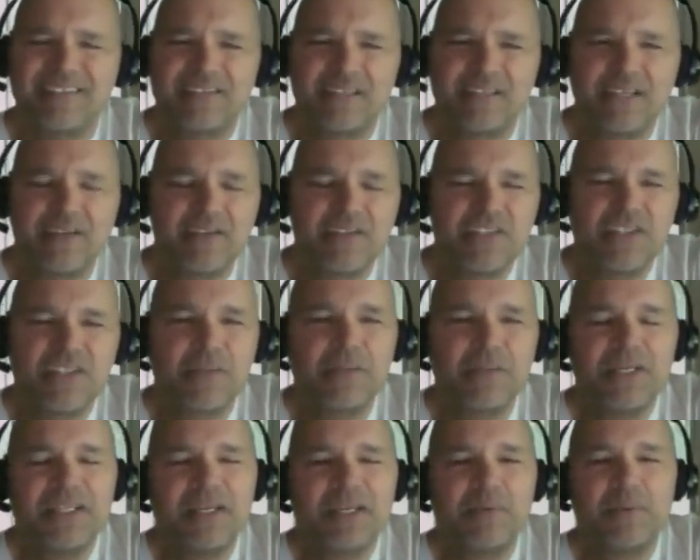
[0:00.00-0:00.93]
It,
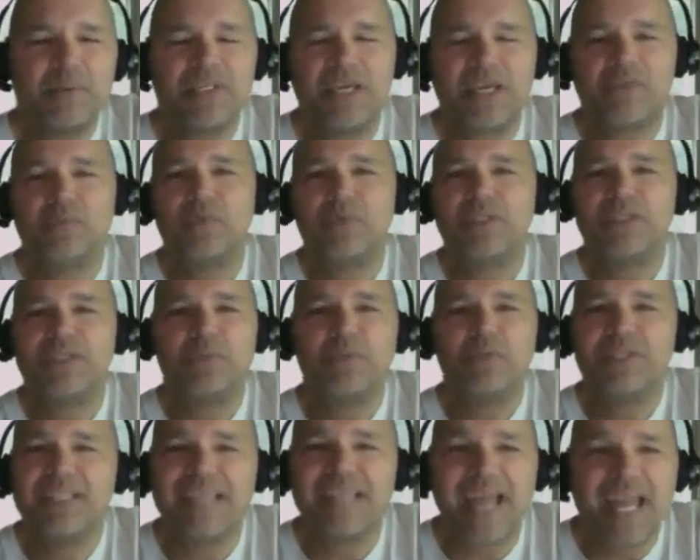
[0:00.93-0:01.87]
somebody that would get really,
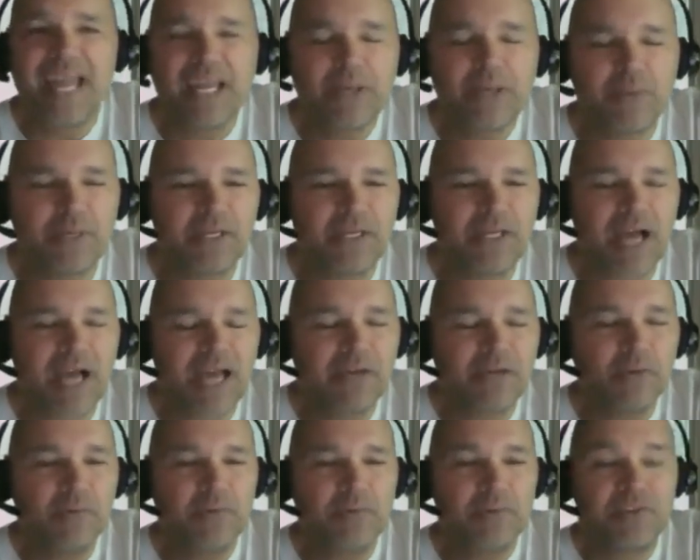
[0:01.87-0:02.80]
really angry, I
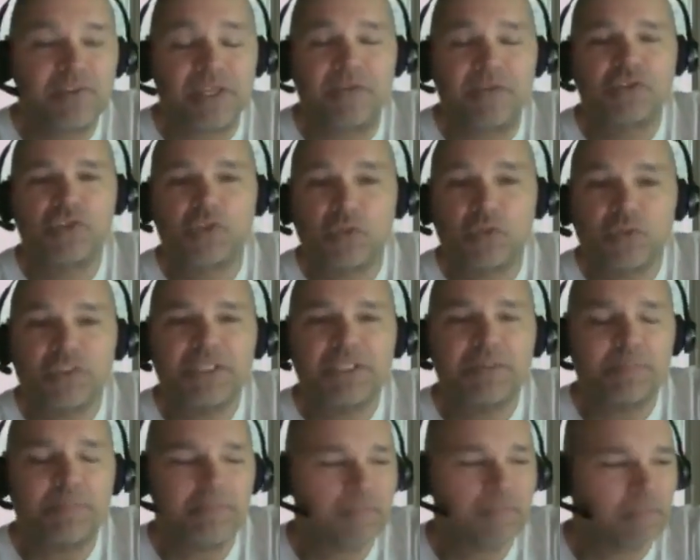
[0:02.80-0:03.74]
don't think
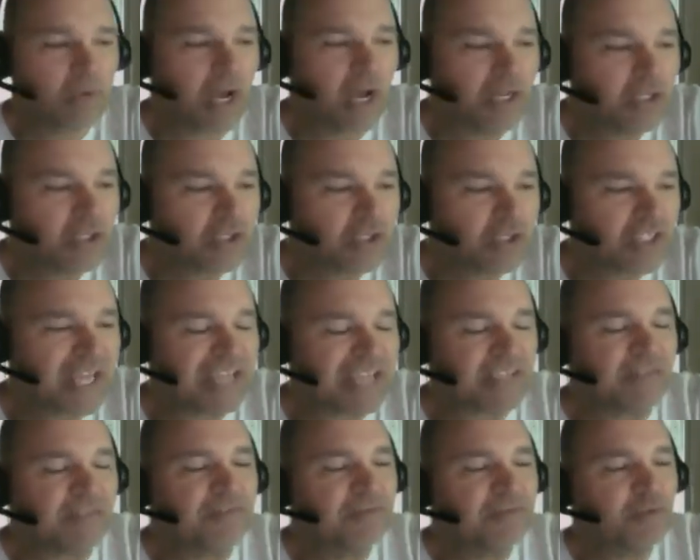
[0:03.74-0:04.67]
truly under,
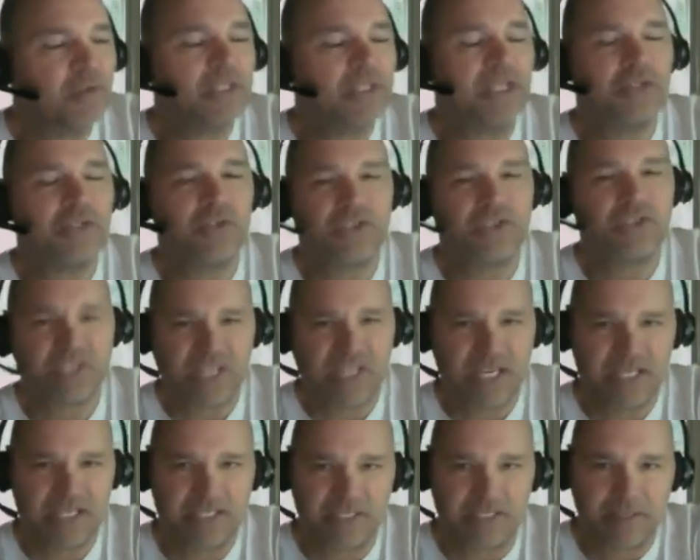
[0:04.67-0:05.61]
has a full
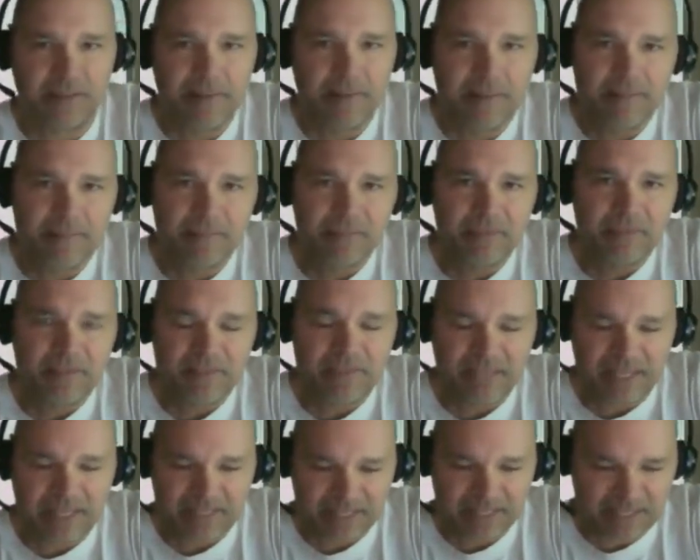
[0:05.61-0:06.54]
understanding
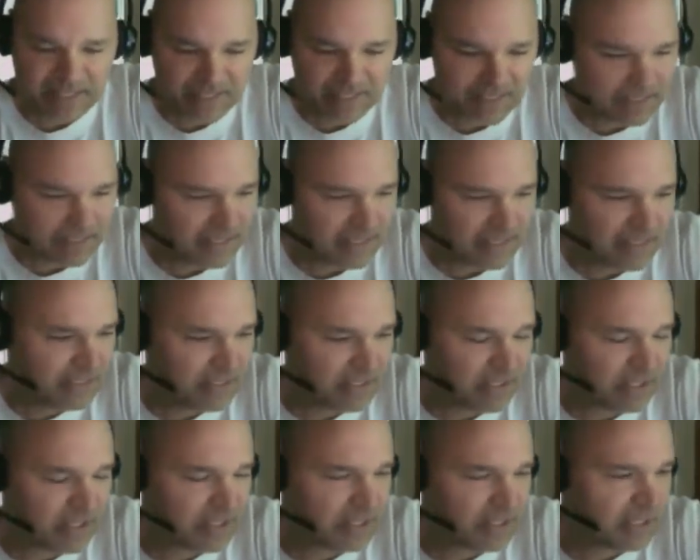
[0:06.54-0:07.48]
that this is
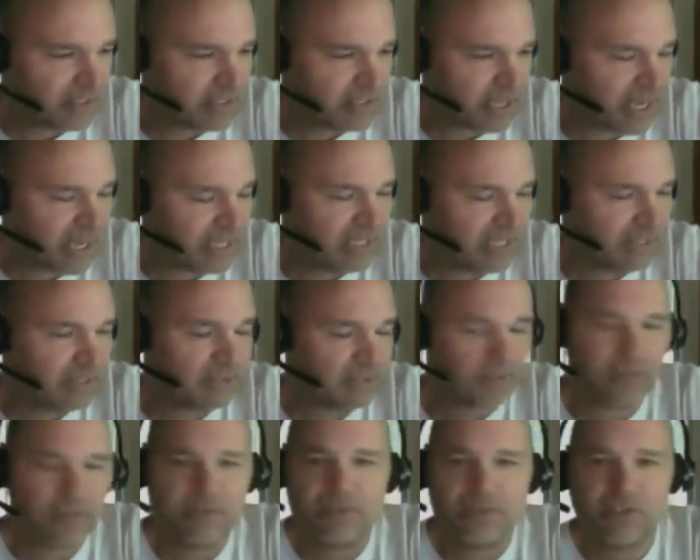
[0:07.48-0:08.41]
just a tiny
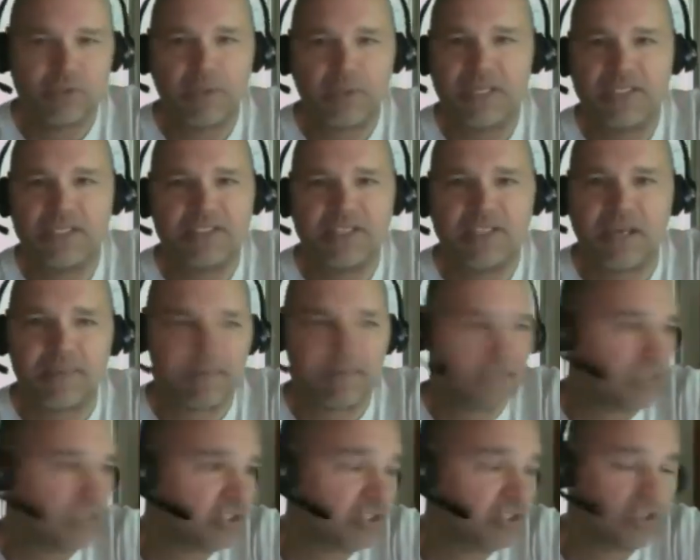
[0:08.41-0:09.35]
little train stop.
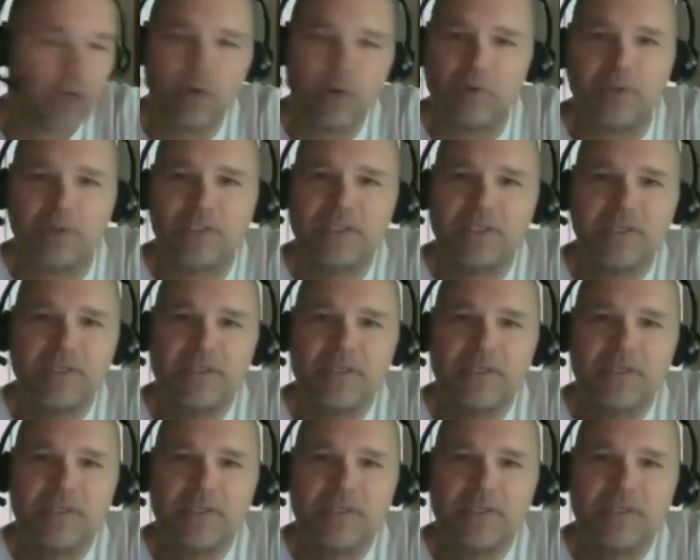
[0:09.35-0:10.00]
It's a joke.